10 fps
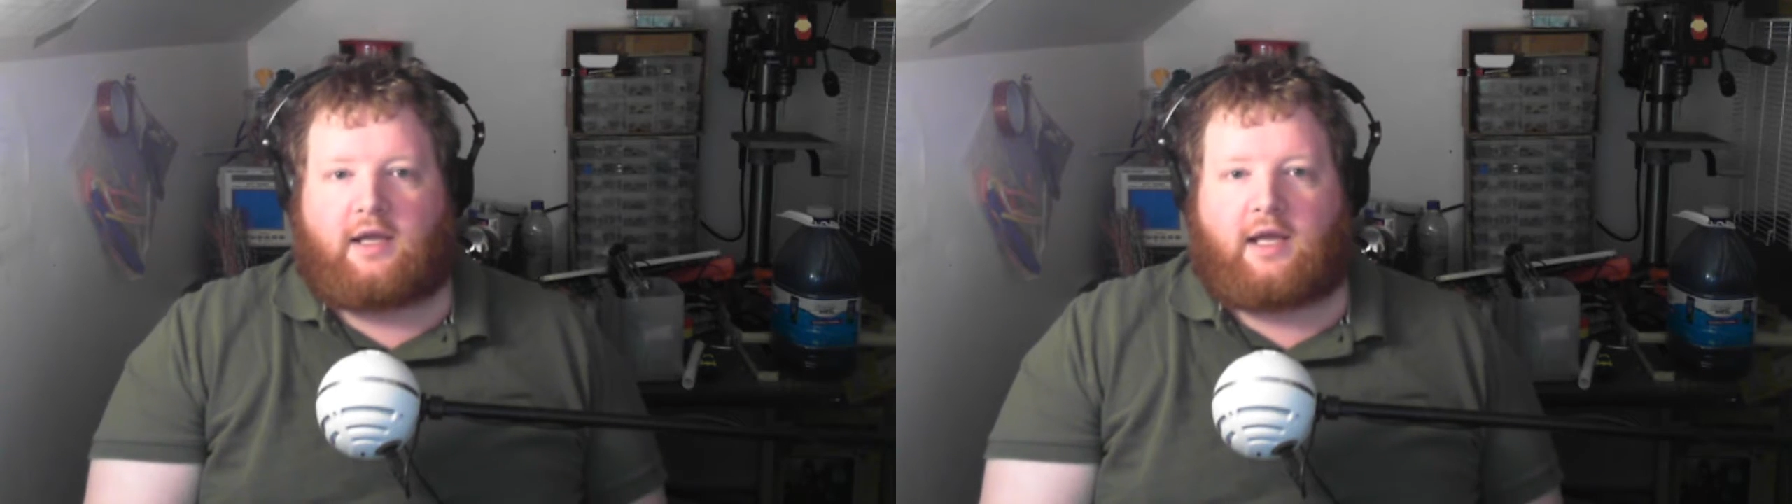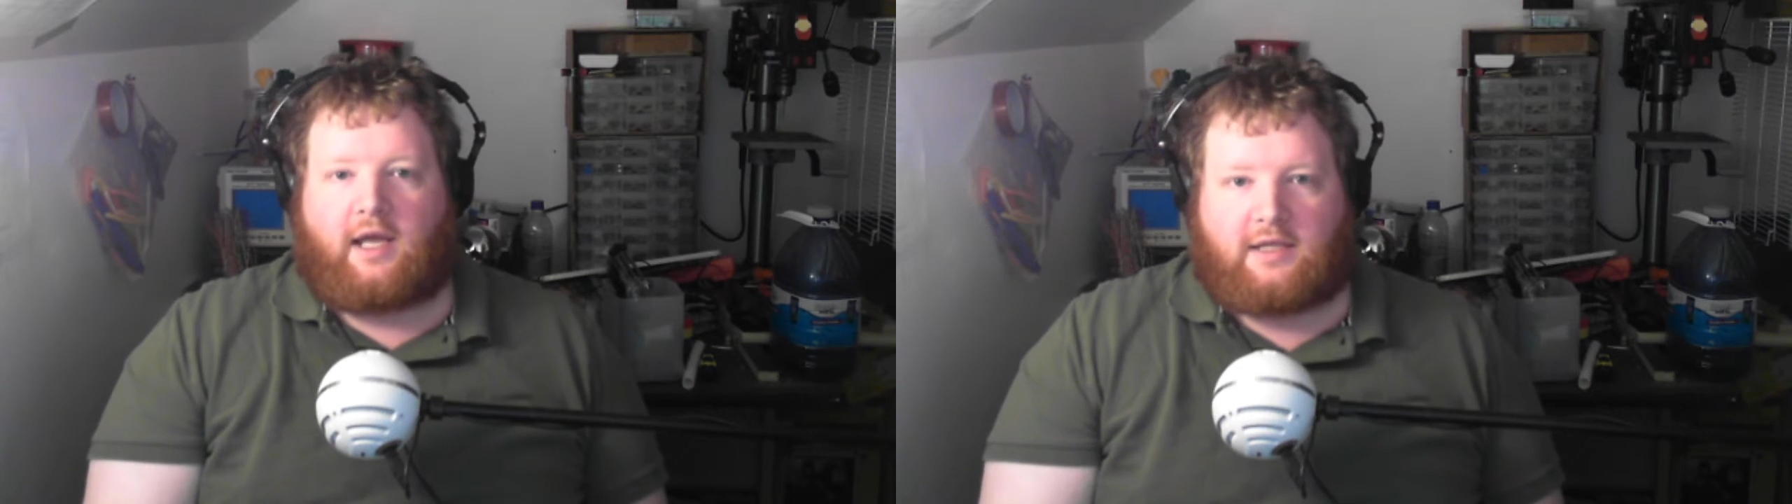
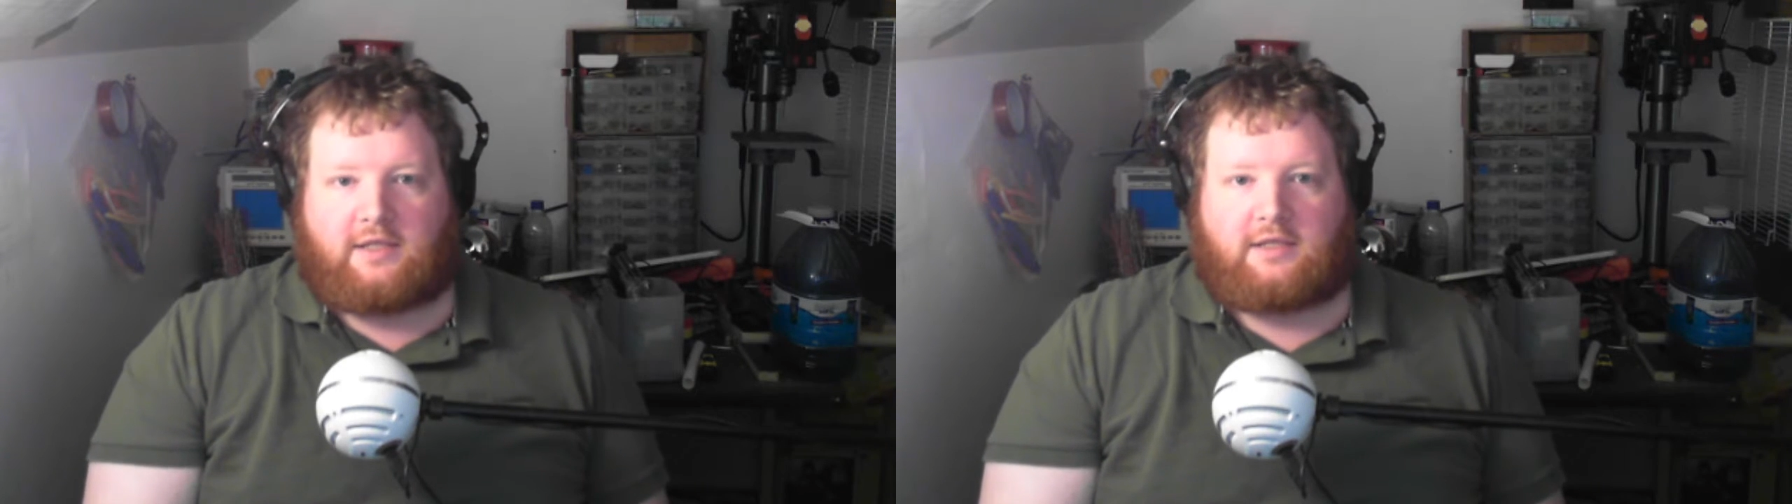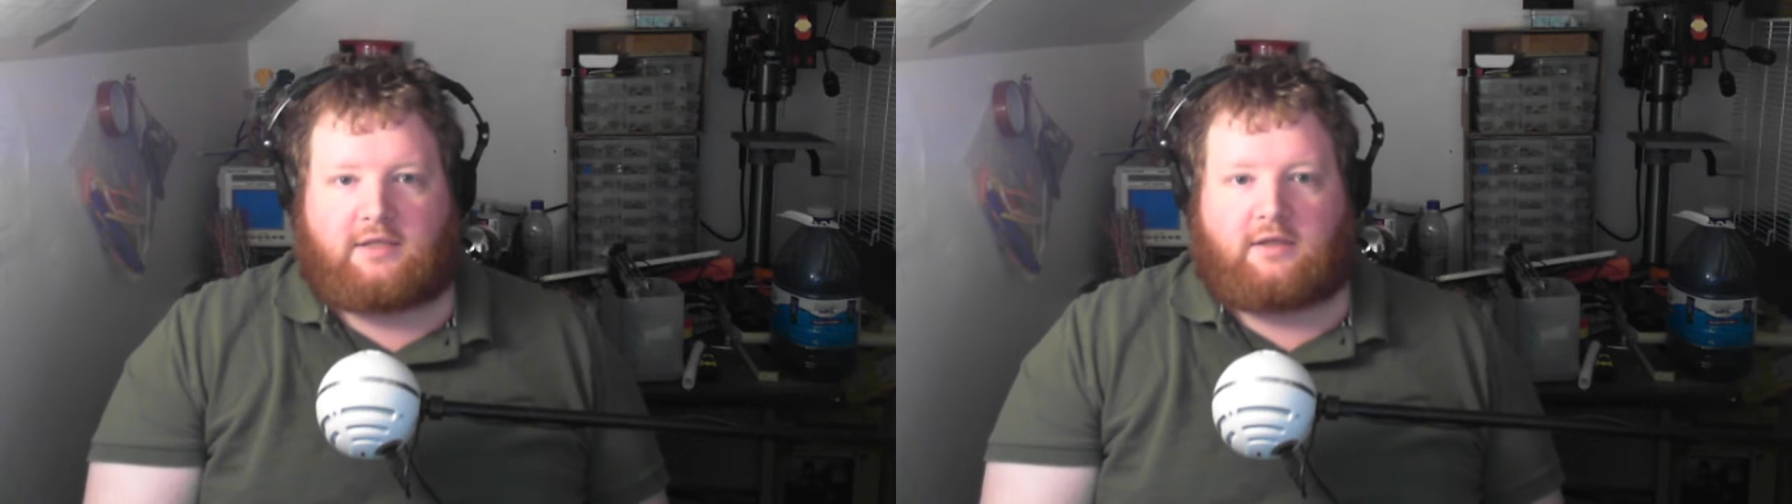
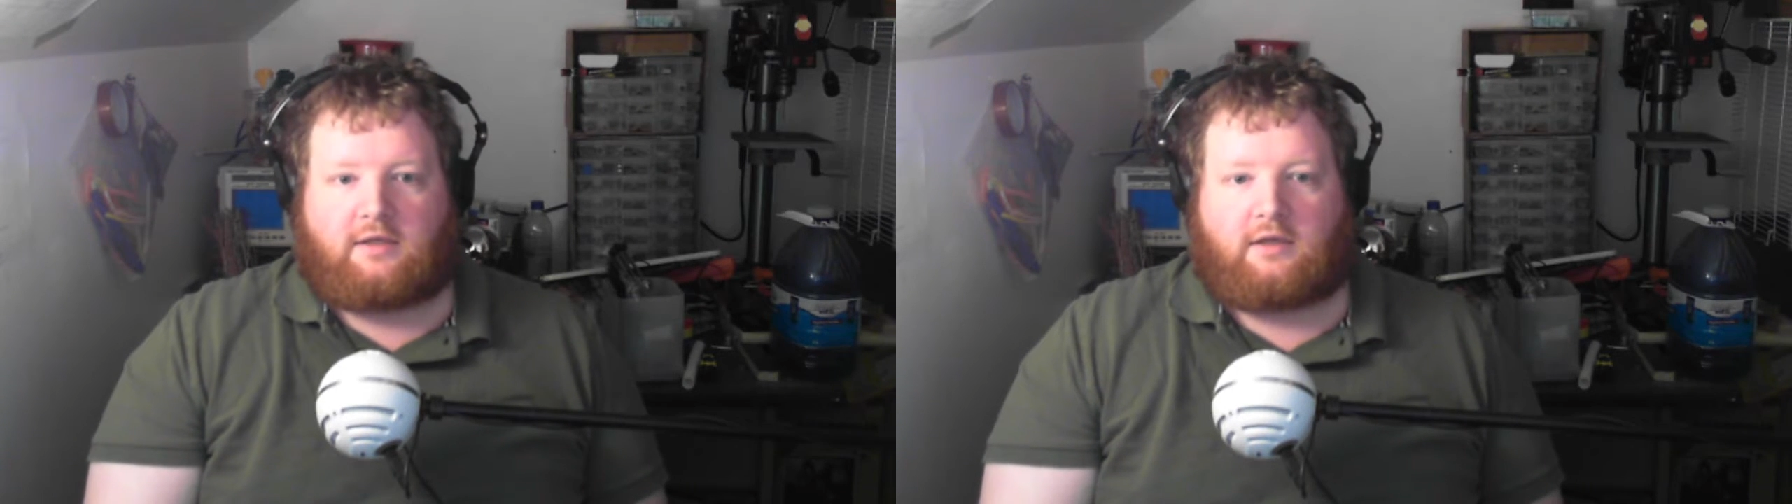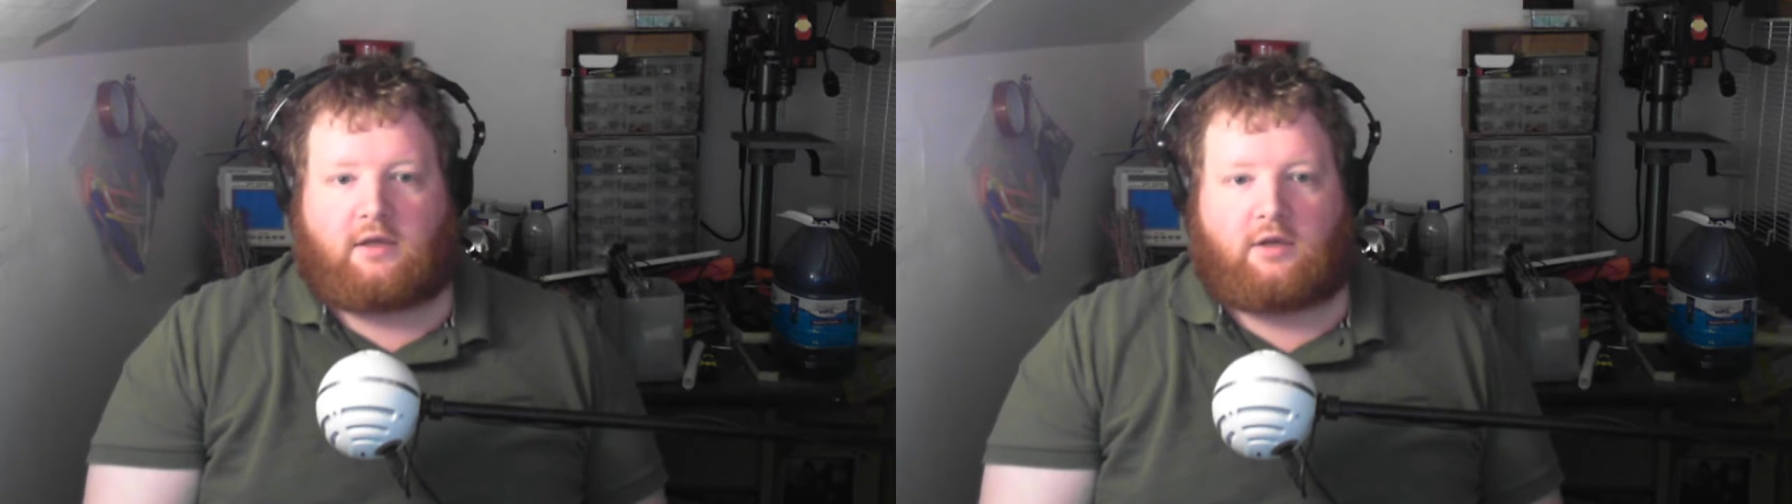is
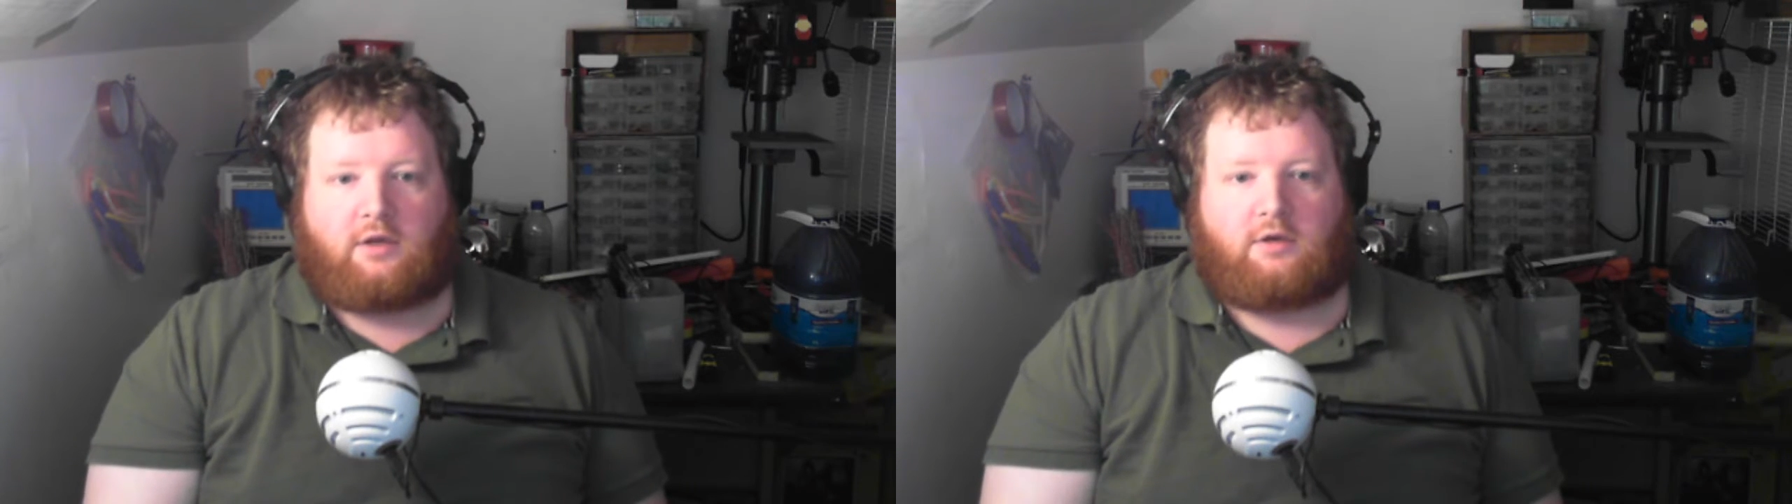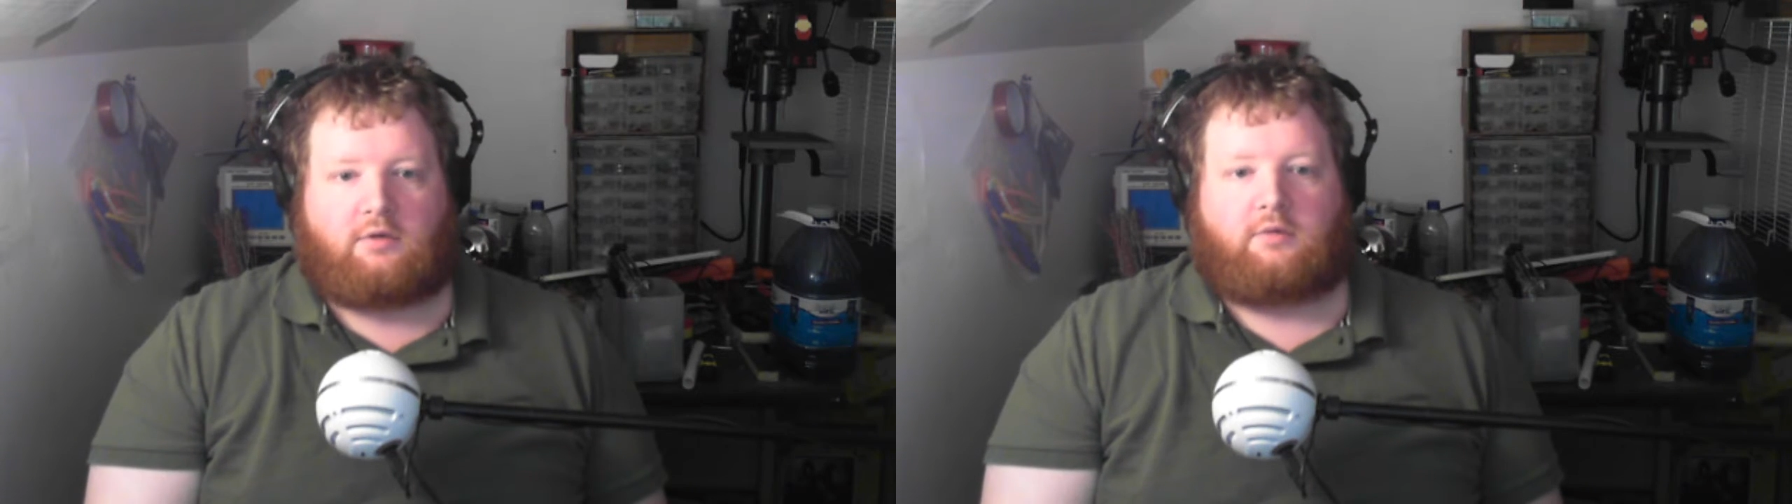
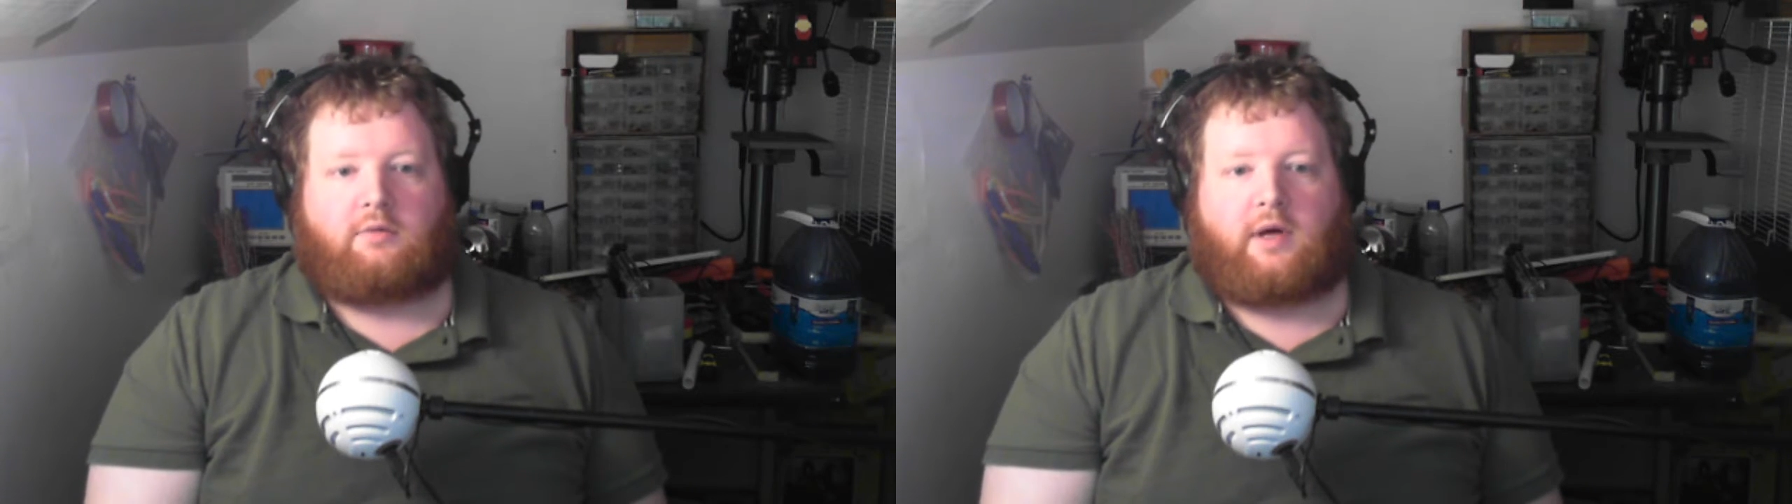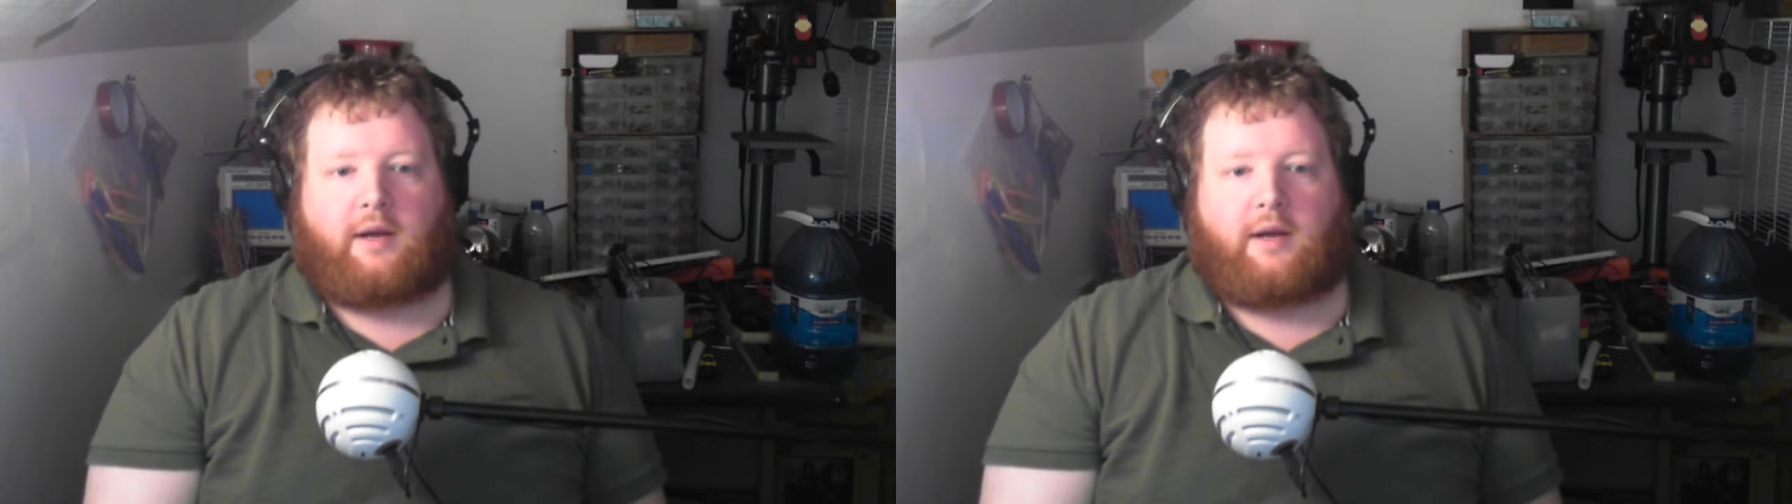you